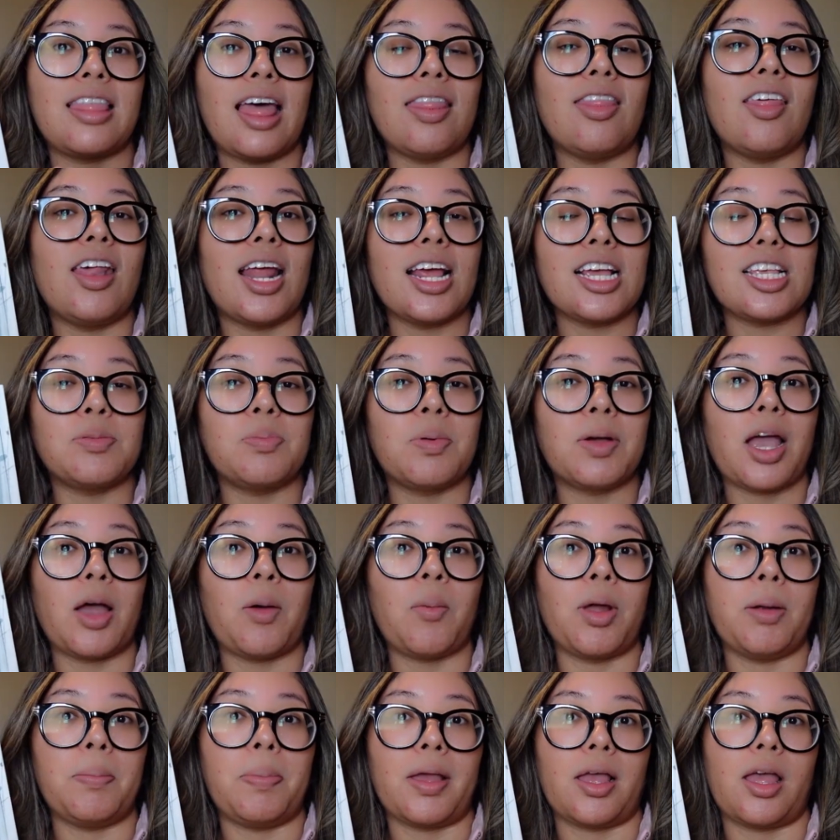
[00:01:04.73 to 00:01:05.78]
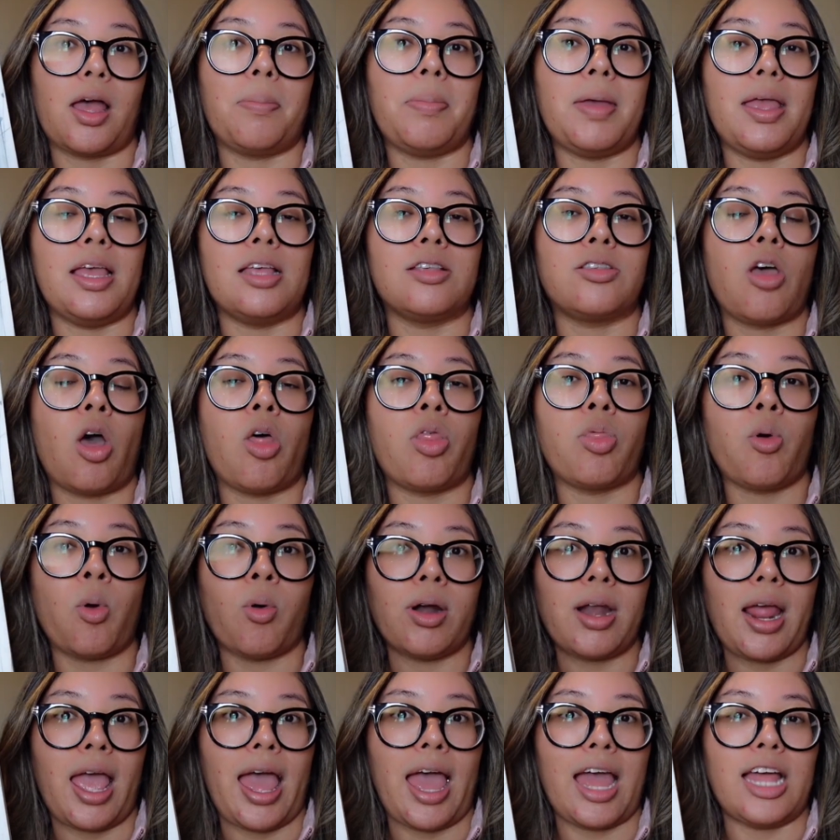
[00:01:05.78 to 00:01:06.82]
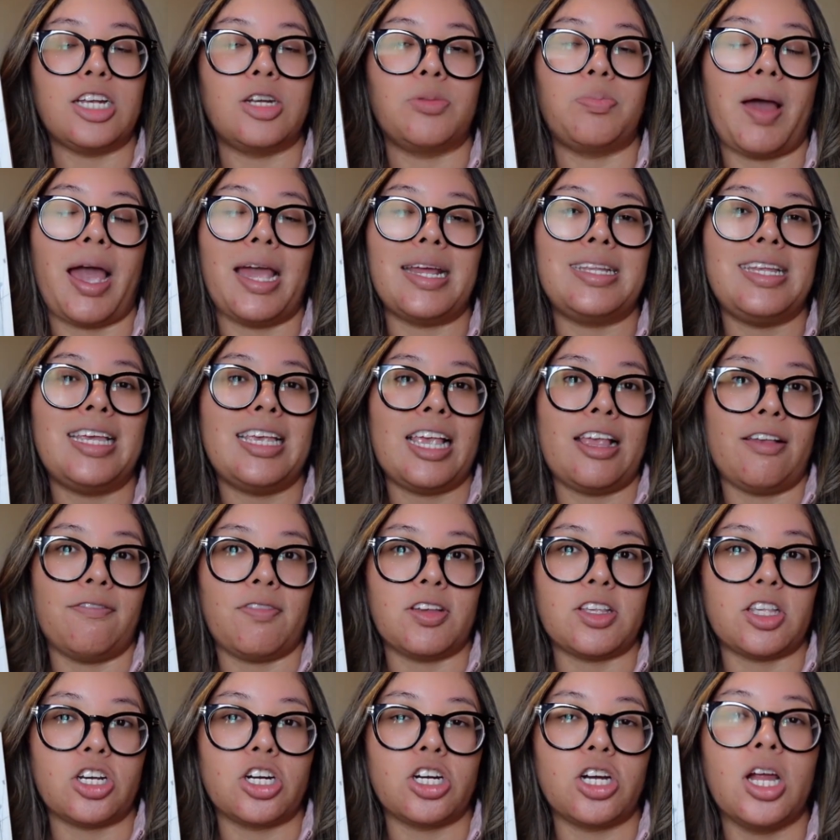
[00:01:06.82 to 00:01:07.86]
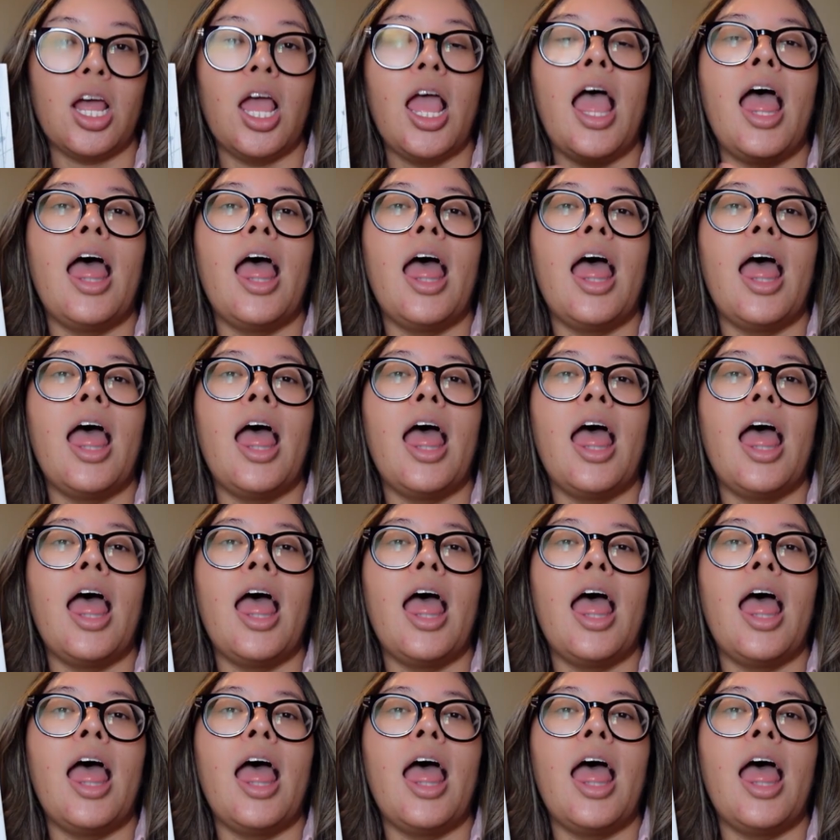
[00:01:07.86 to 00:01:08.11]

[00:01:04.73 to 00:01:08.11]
Then the next book I want to pick up is Thornhedge by T. Kingfisher.